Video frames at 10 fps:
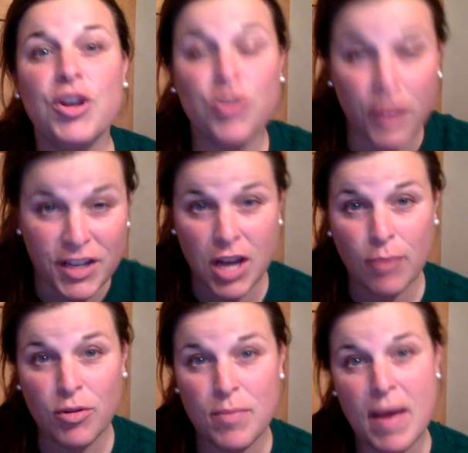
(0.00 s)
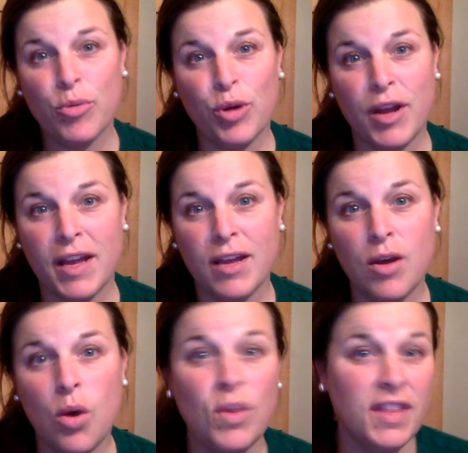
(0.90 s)
Great job remembering
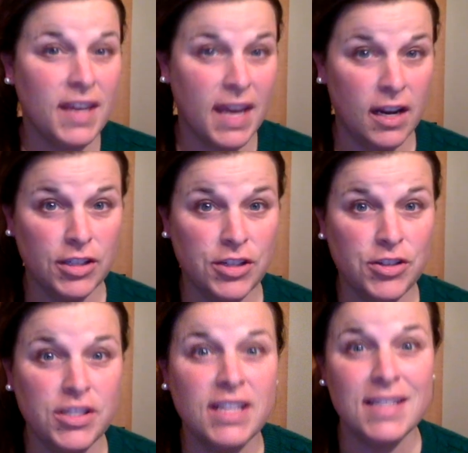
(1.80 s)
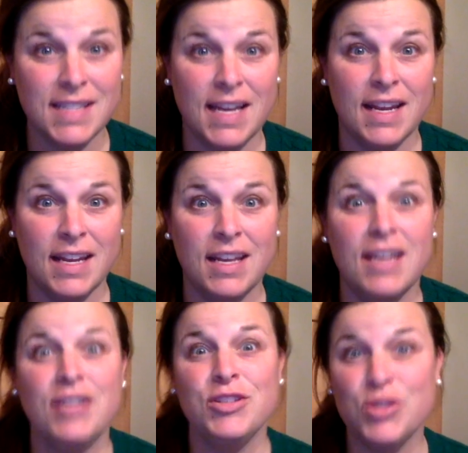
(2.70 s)
what the characters and the setting
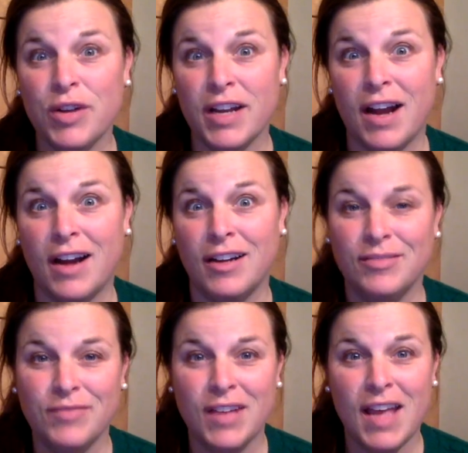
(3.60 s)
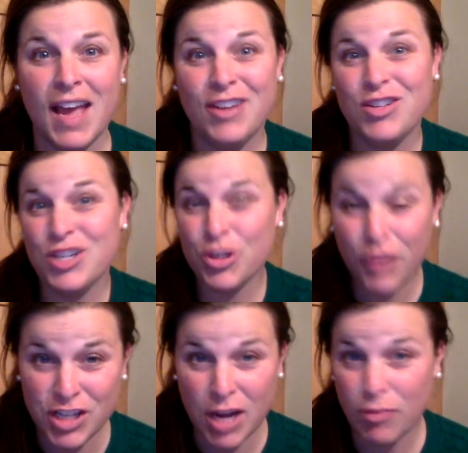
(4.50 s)
in a story are. And you did a great
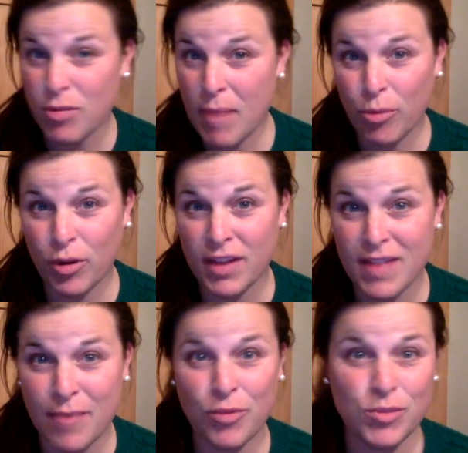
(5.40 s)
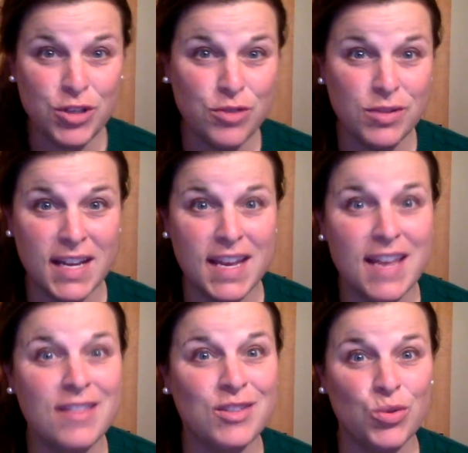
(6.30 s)
job remembering them from Tuesday in
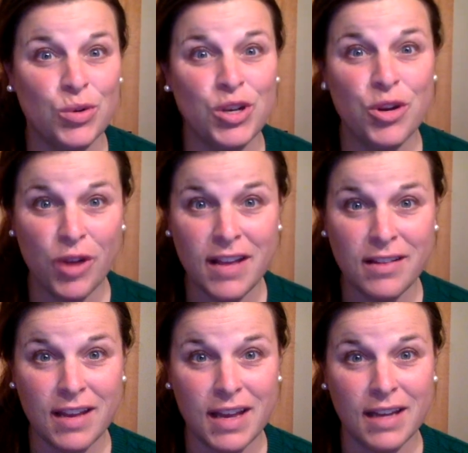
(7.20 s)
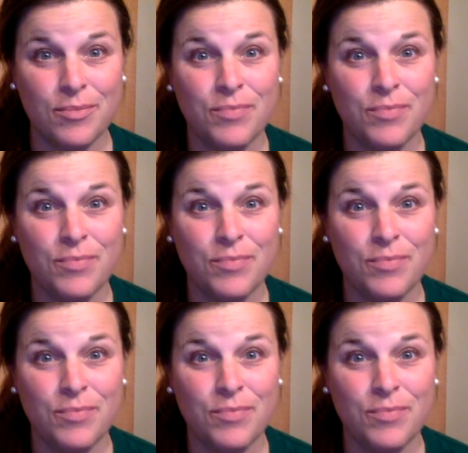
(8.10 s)
the story Your Alien.